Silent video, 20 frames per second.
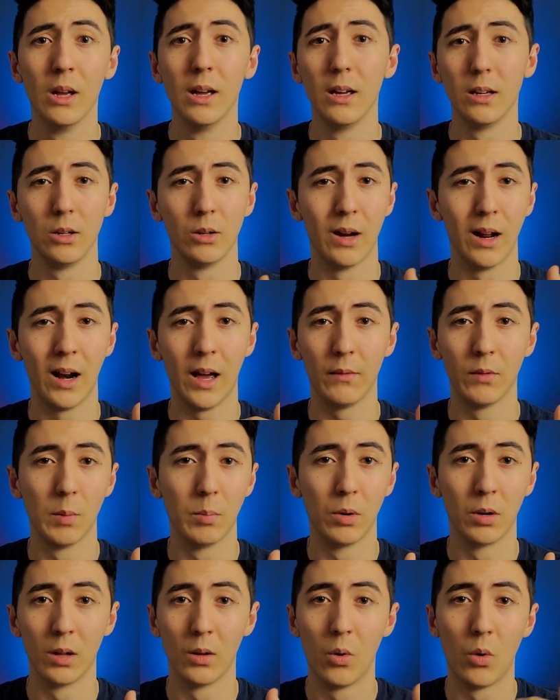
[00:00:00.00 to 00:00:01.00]
You're not having to put
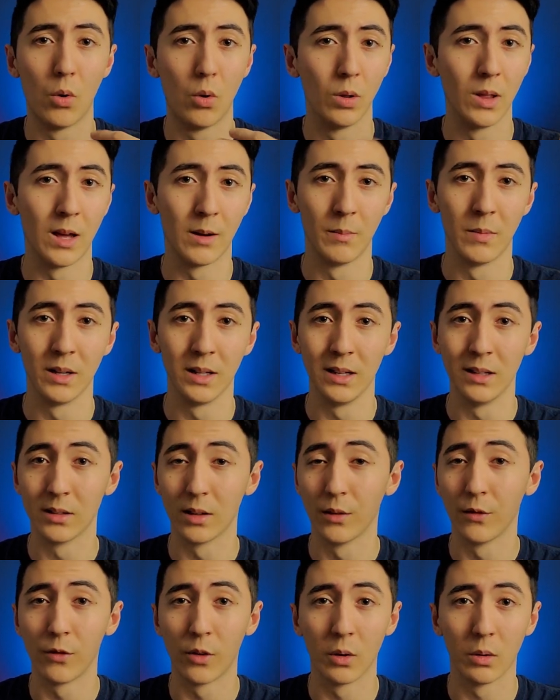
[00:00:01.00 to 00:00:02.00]
a whole lot of money into the
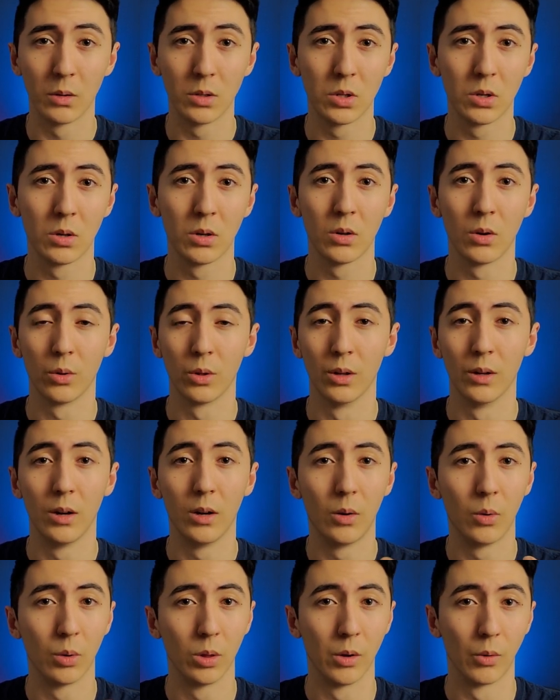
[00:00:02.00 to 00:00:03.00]
furniture
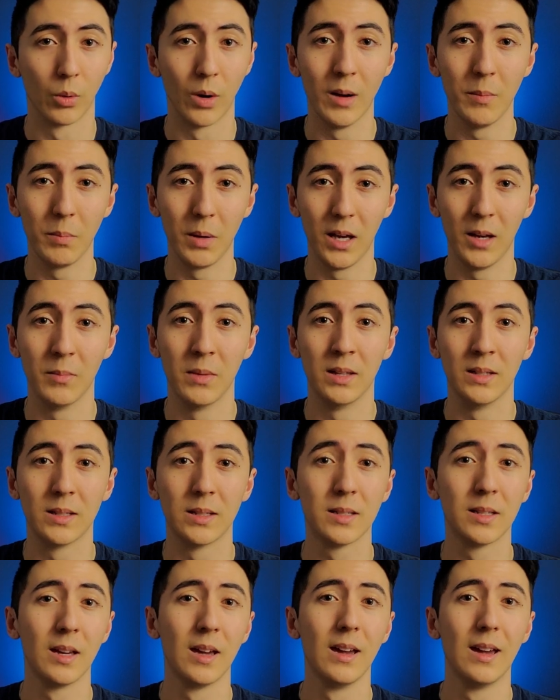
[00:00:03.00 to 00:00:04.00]
or the rent payments,
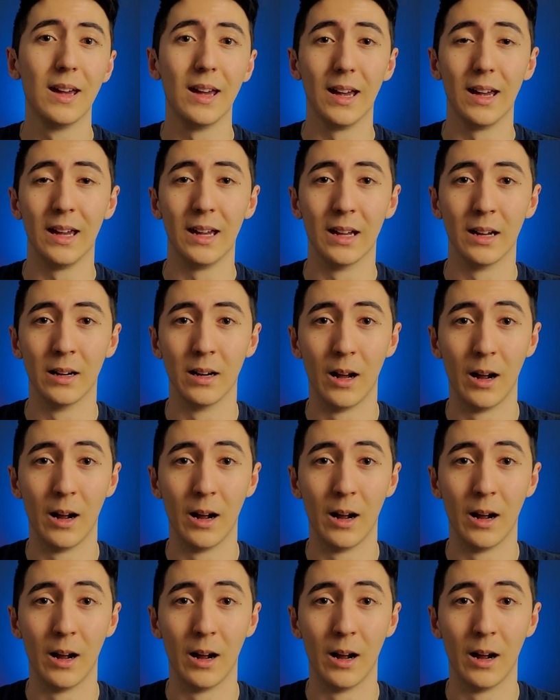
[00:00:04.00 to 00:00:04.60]
and